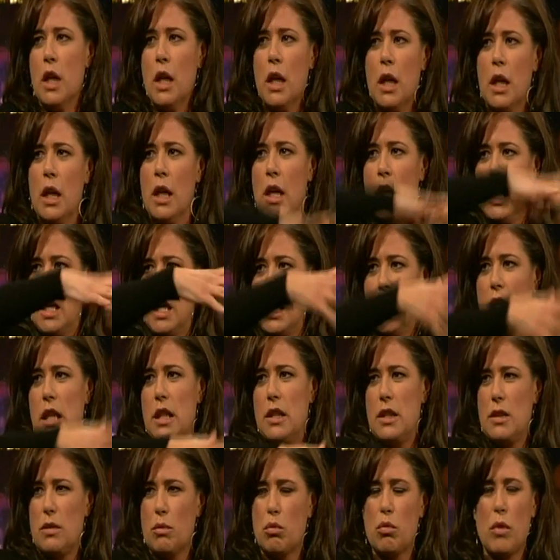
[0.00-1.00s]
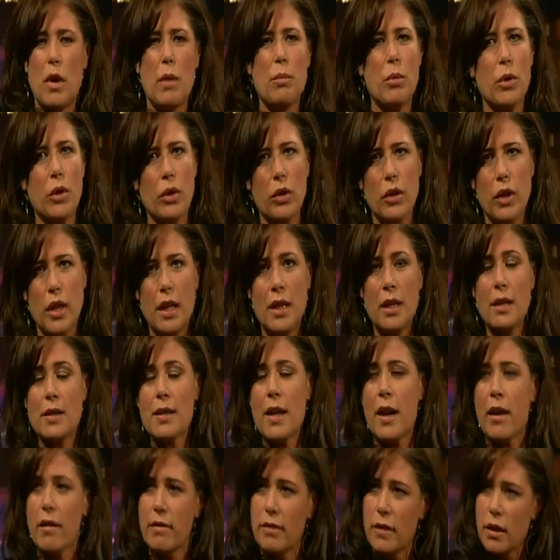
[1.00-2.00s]
It's kind of rubber? It's rubber, and it's
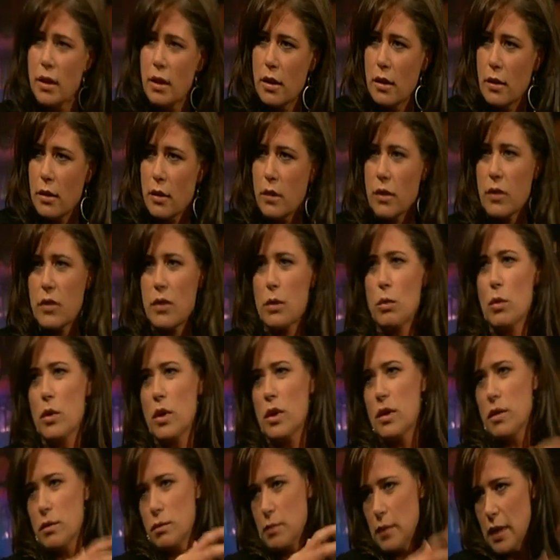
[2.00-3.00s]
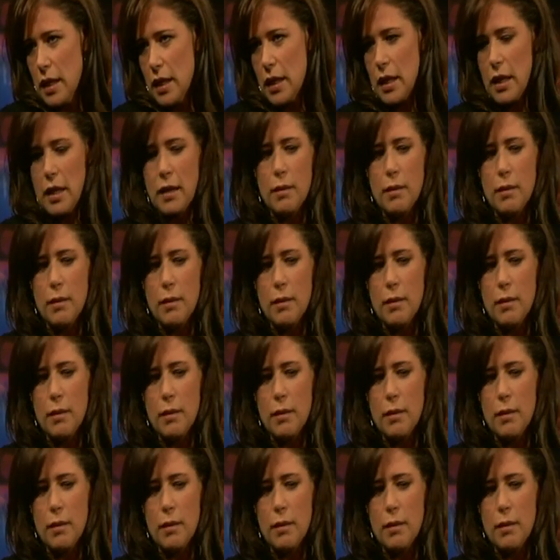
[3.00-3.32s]
heavy, because they wanted to make